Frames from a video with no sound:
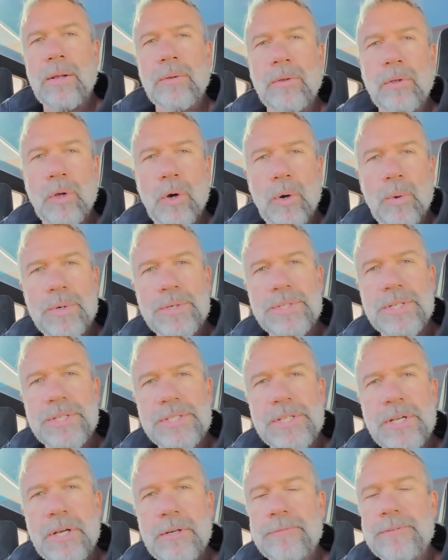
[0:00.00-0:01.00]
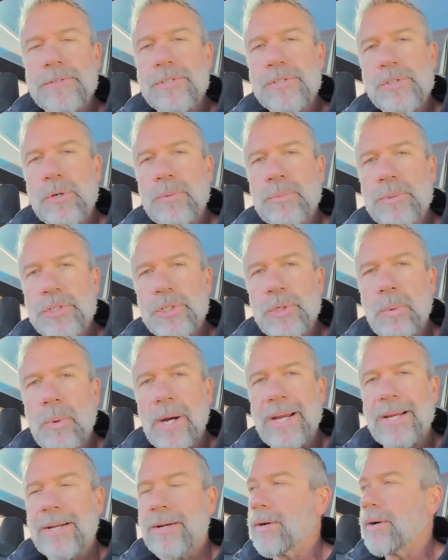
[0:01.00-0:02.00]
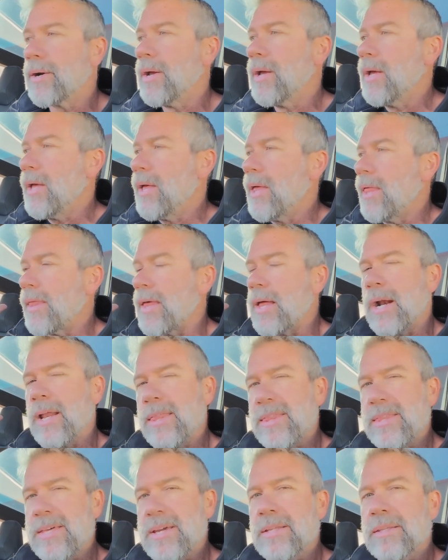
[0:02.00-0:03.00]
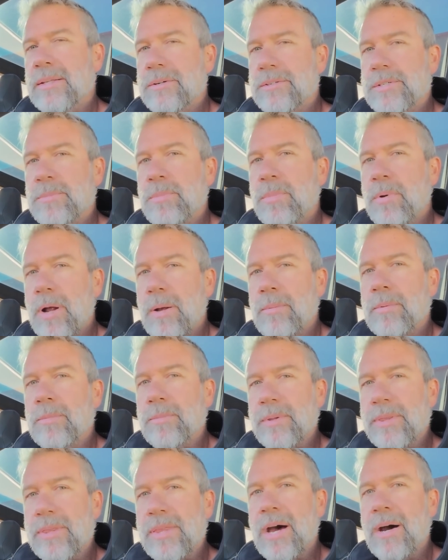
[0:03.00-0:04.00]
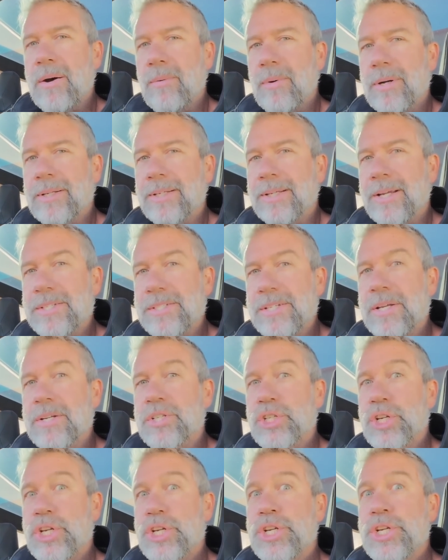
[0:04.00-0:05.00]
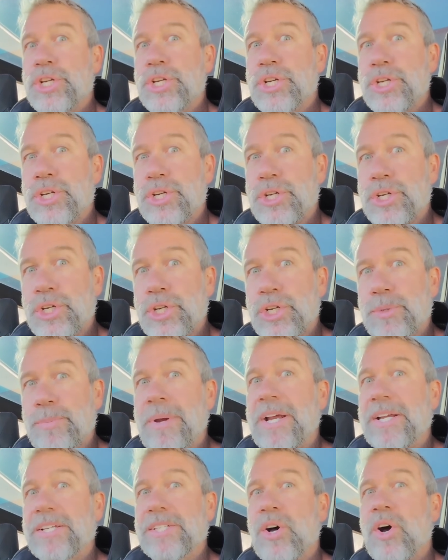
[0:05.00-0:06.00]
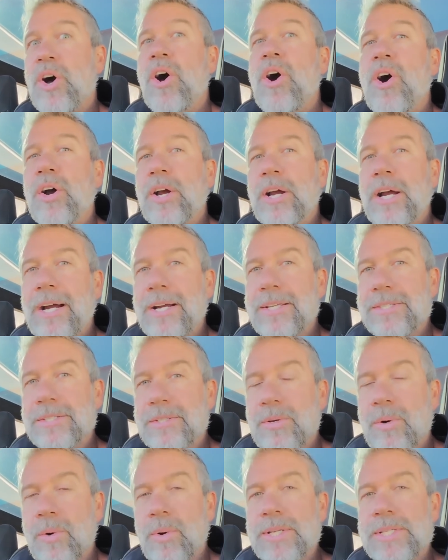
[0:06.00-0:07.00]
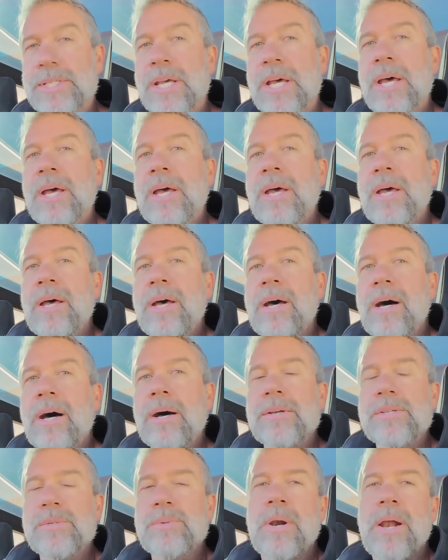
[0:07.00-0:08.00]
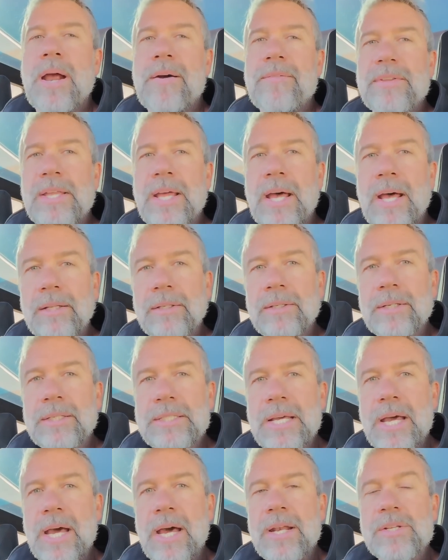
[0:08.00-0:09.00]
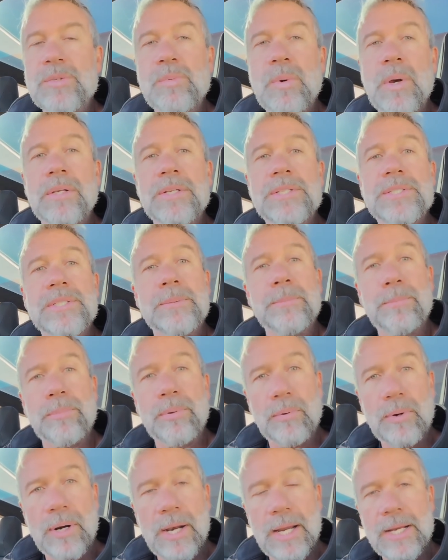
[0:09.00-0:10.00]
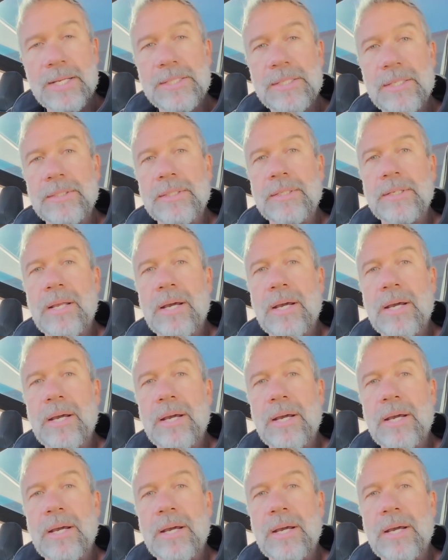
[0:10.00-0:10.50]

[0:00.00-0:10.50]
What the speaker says: lowers itself, is so much quieter that I think there's a problem with that one, because it makes all kinds of noise. So we're having that looked at, as well as the brakes on